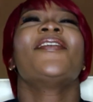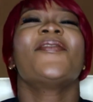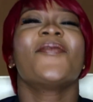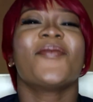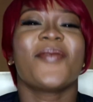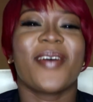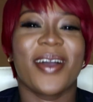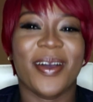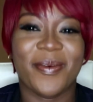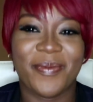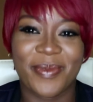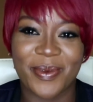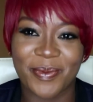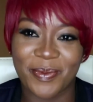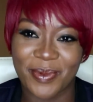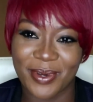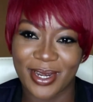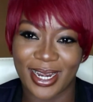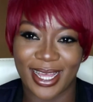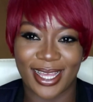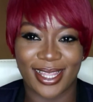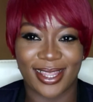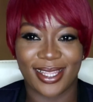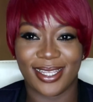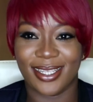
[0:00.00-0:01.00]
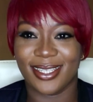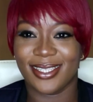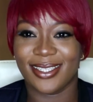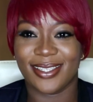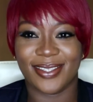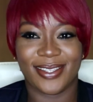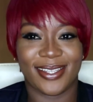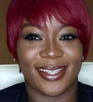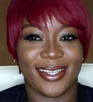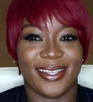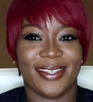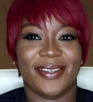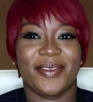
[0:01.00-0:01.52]
why are people like
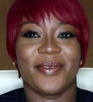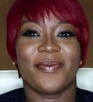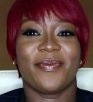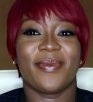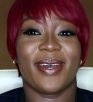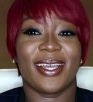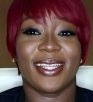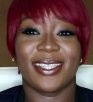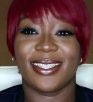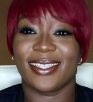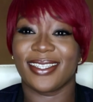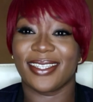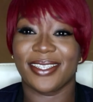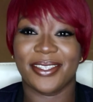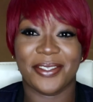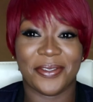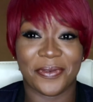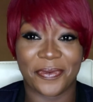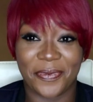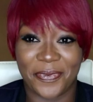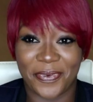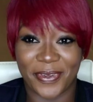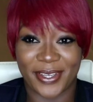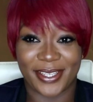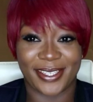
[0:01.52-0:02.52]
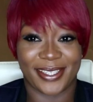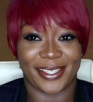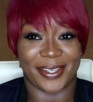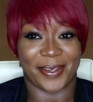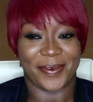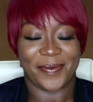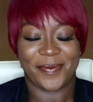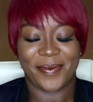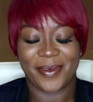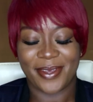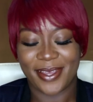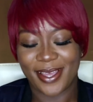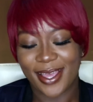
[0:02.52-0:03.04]
this? You Humans needs to fix
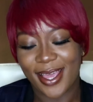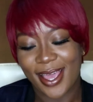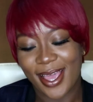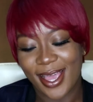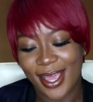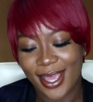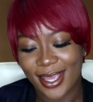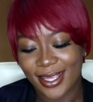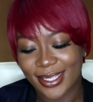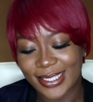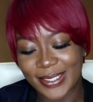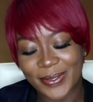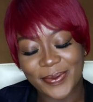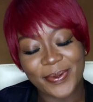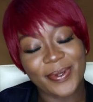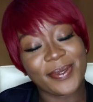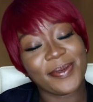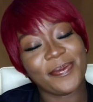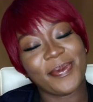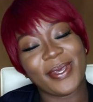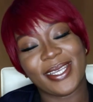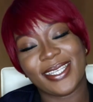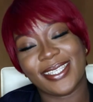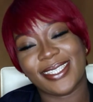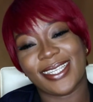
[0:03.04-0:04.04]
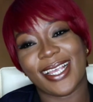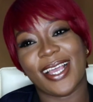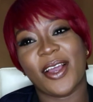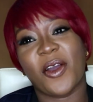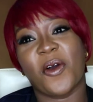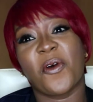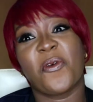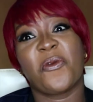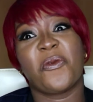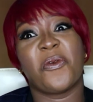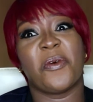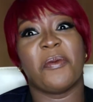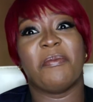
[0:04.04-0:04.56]
up. Someone said
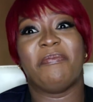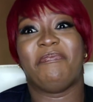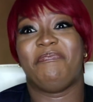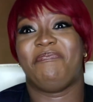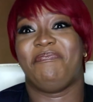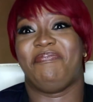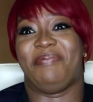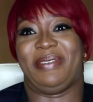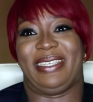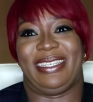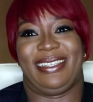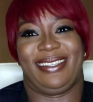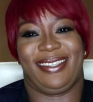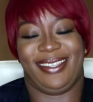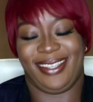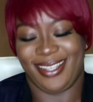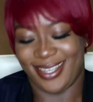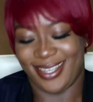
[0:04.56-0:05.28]
God forbid.